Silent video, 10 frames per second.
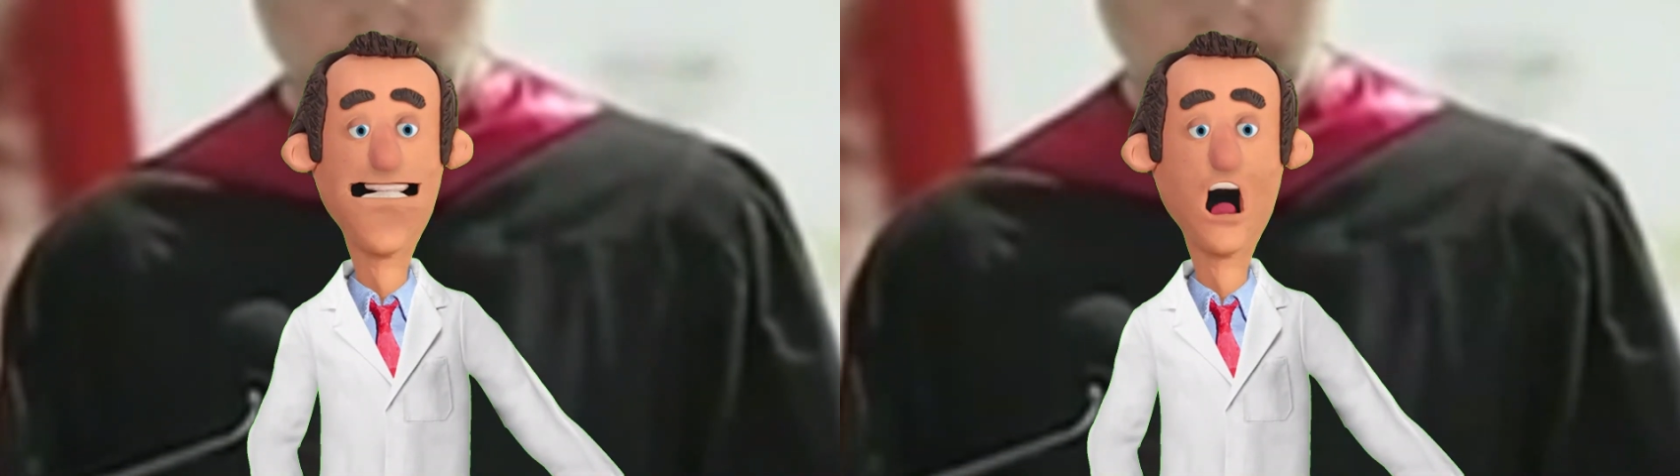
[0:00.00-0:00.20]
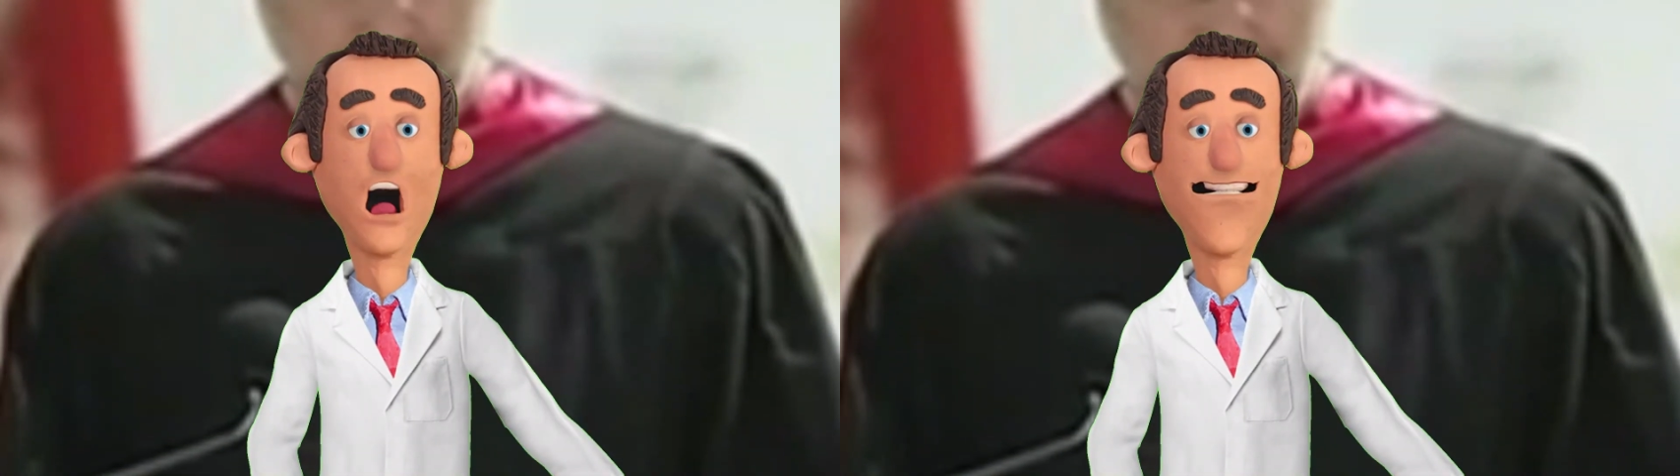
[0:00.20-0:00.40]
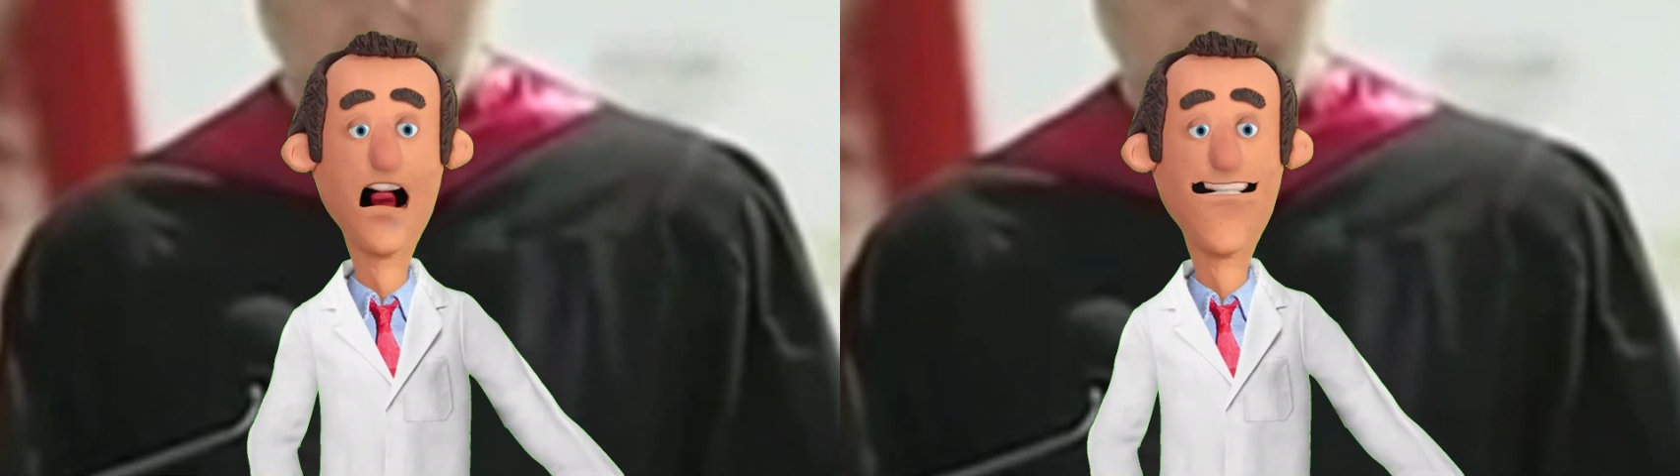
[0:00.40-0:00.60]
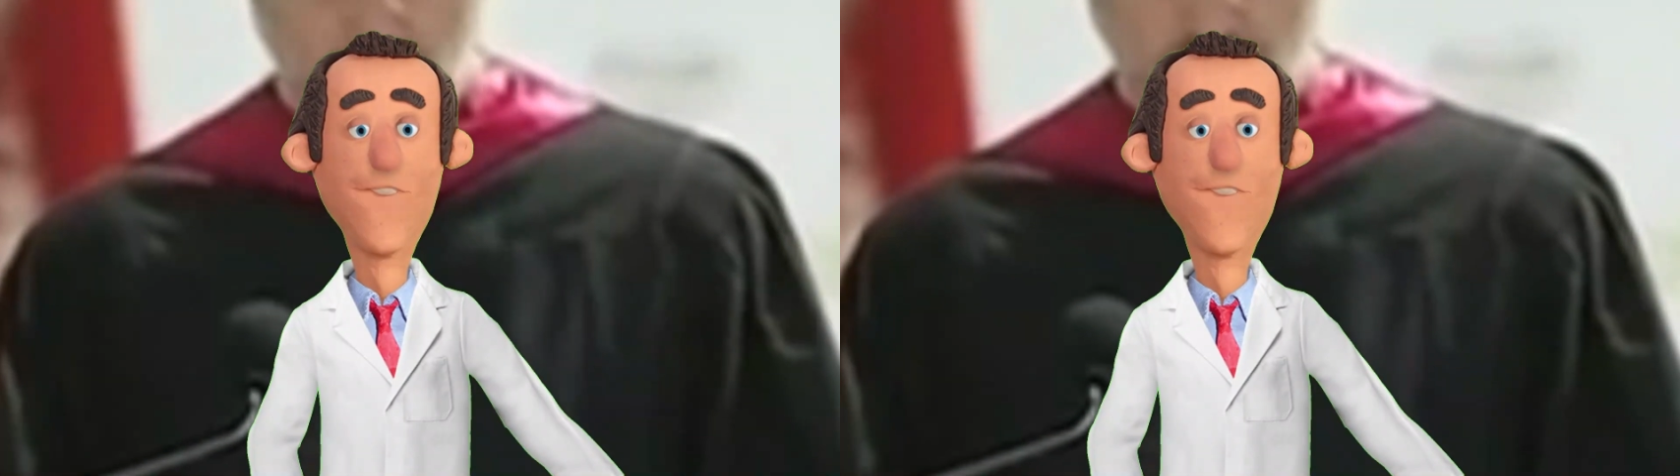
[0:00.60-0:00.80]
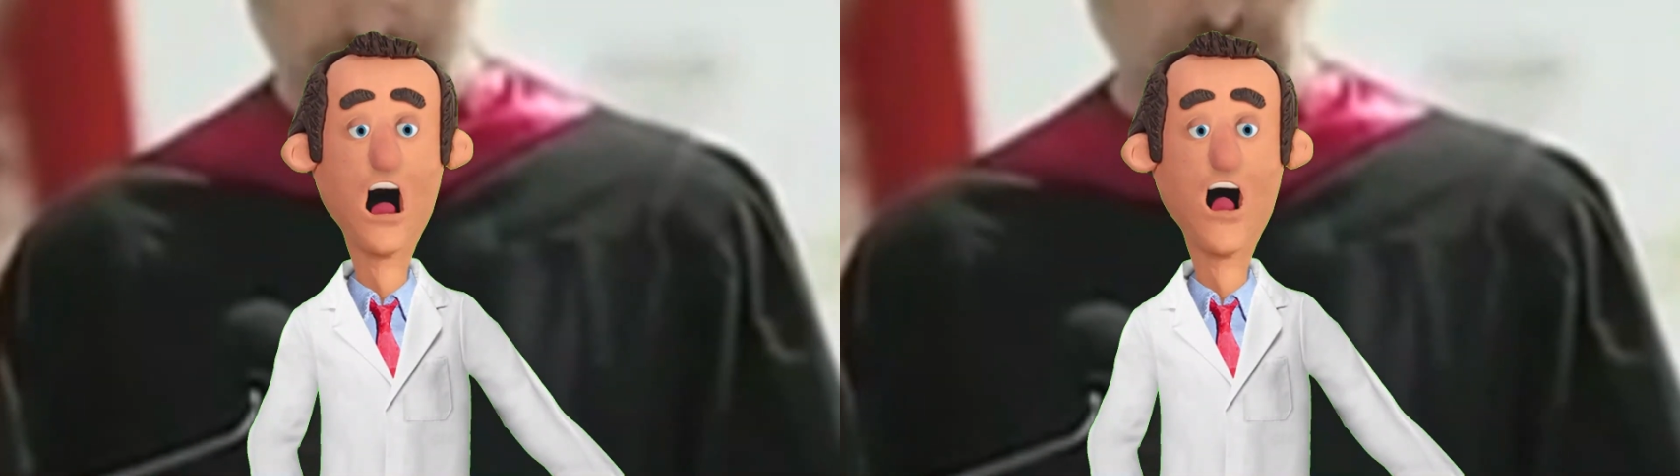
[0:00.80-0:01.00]
the dots
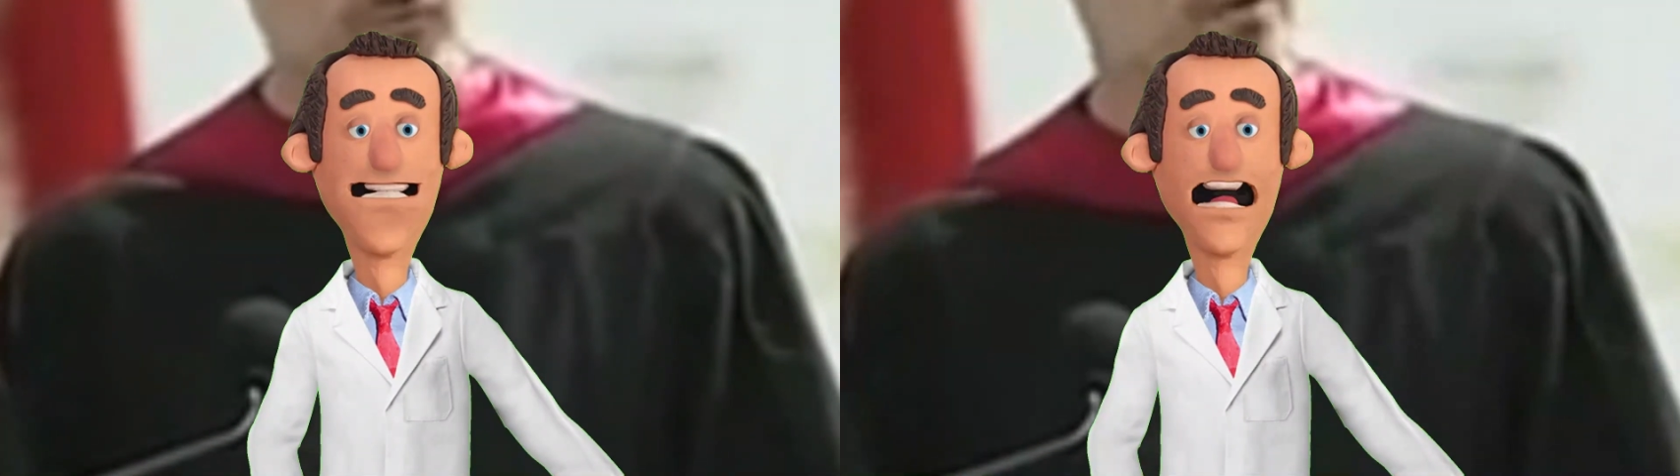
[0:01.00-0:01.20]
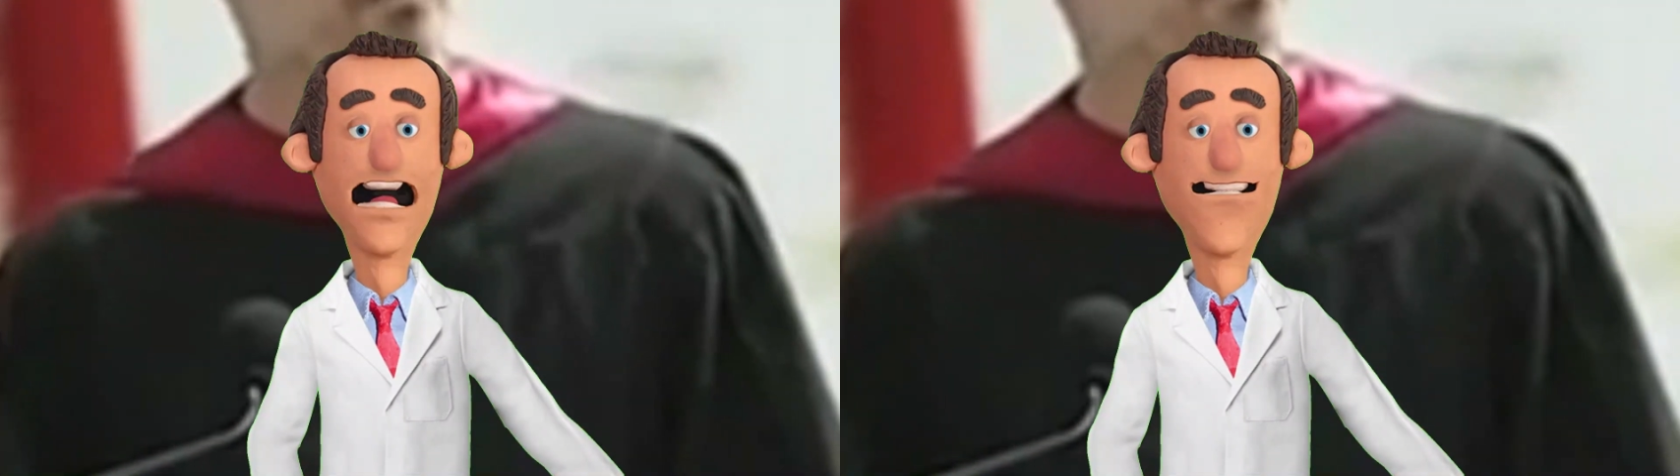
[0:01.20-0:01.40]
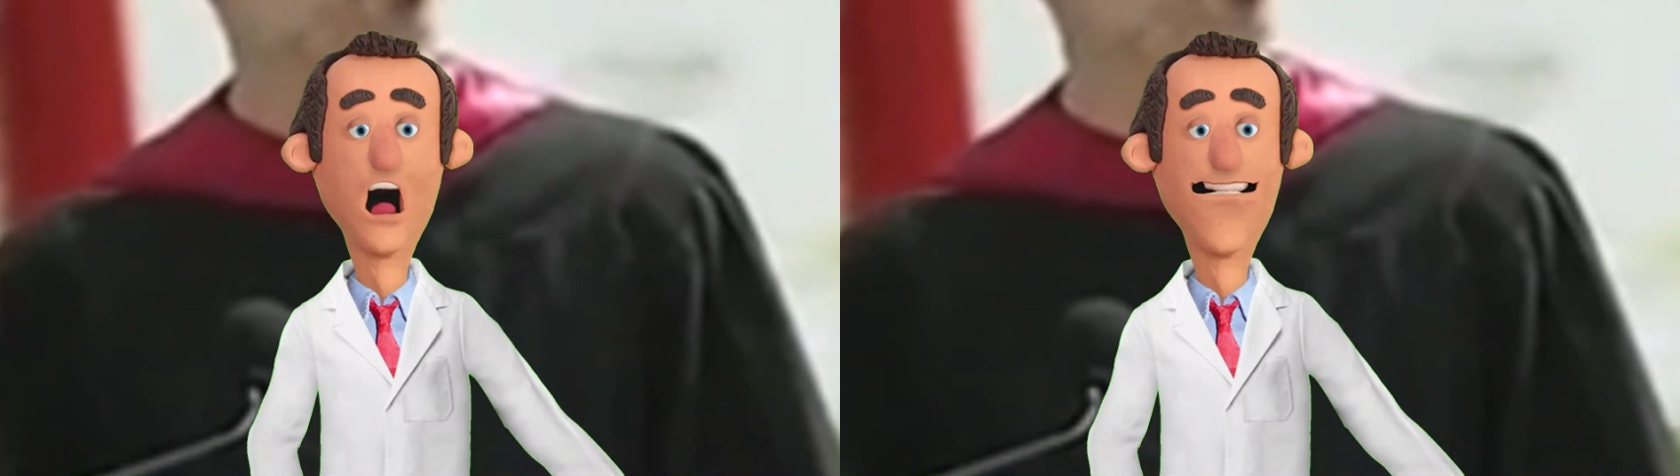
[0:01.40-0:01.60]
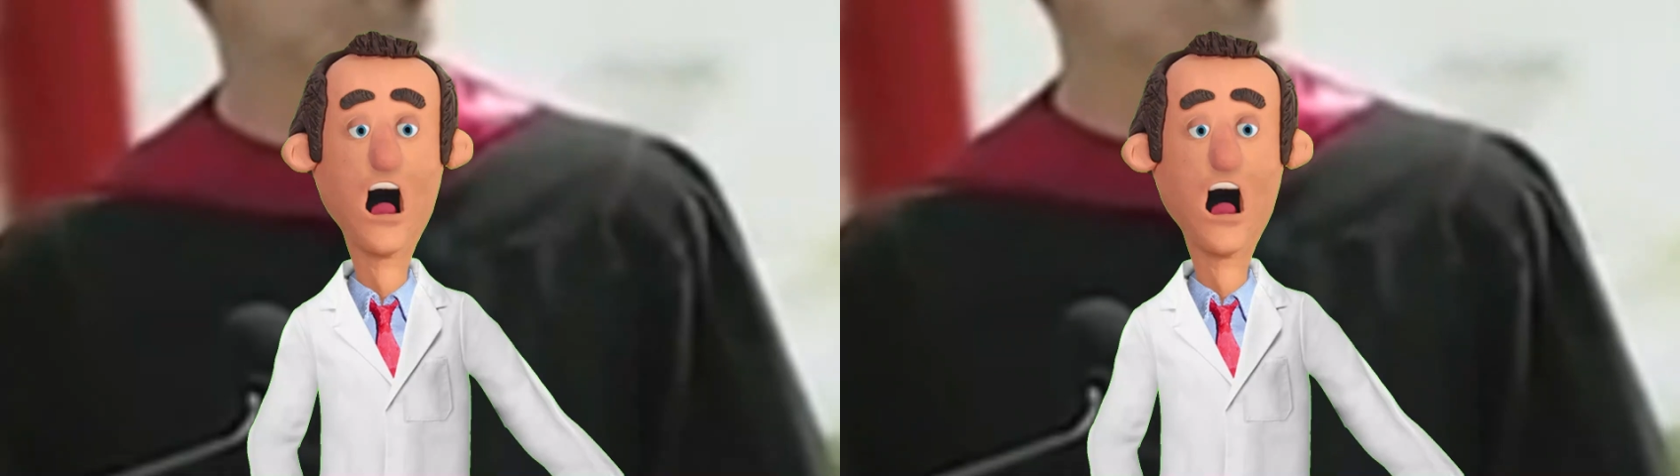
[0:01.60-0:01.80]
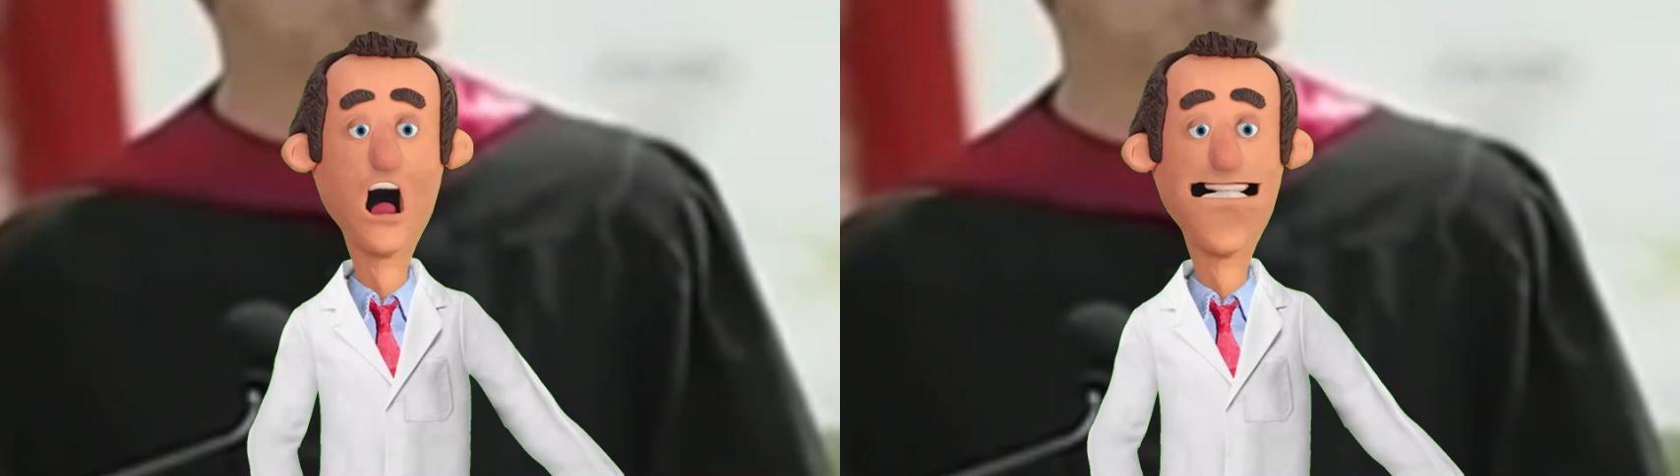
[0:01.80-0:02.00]
looking forward when I was in
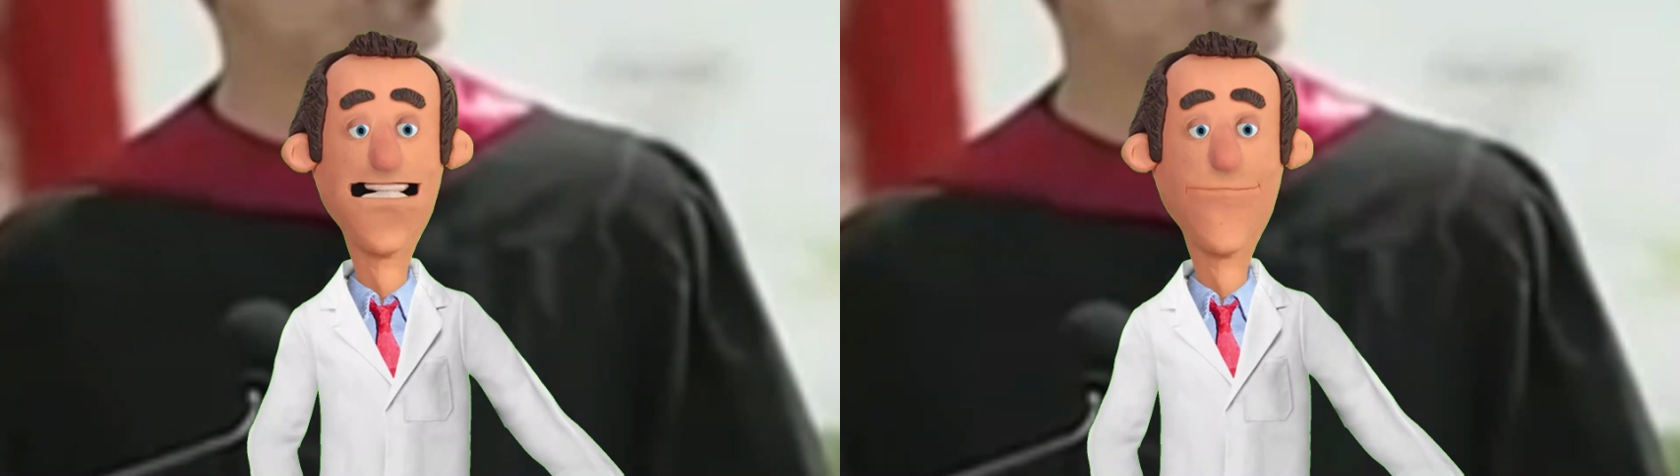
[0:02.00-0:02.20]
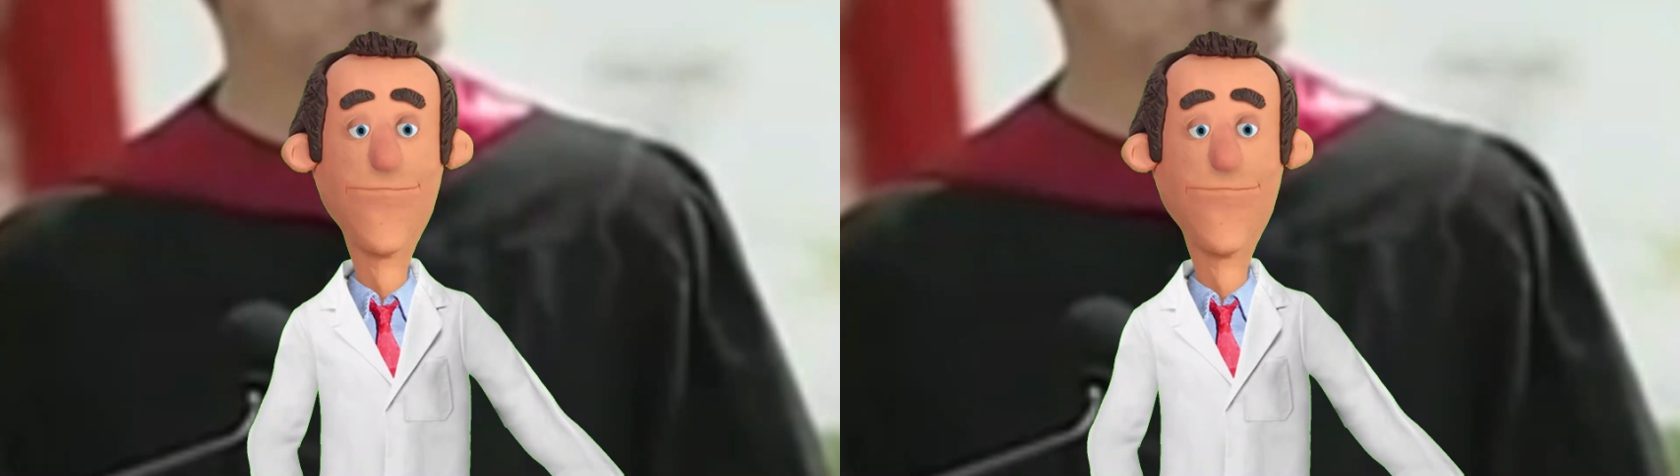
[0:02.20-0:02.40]
college,